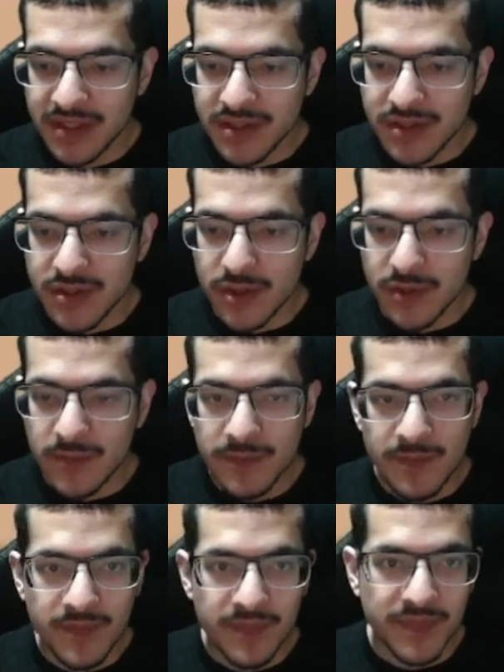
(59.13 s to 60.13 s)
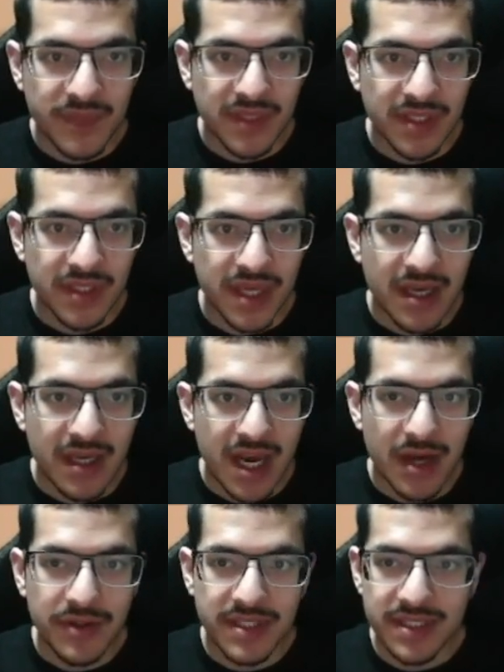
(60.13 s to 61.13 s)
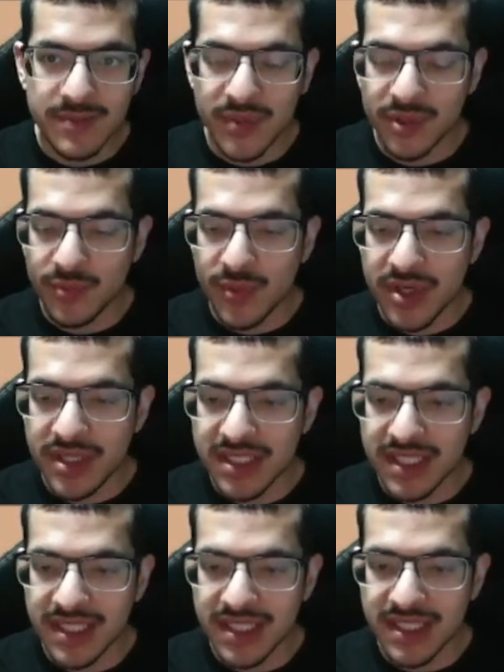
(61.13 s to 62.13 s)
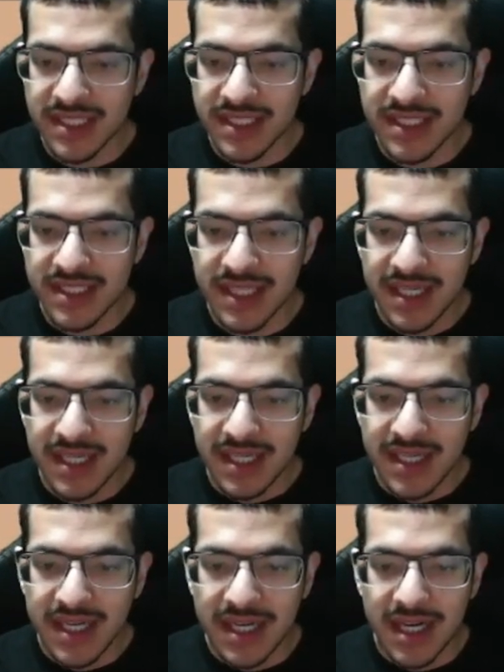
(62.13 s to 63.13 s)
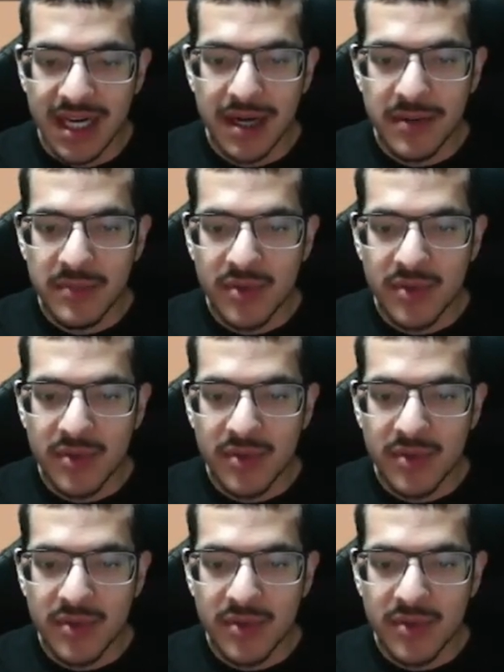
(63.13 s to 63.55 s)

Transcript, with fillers: So how this build works is I'm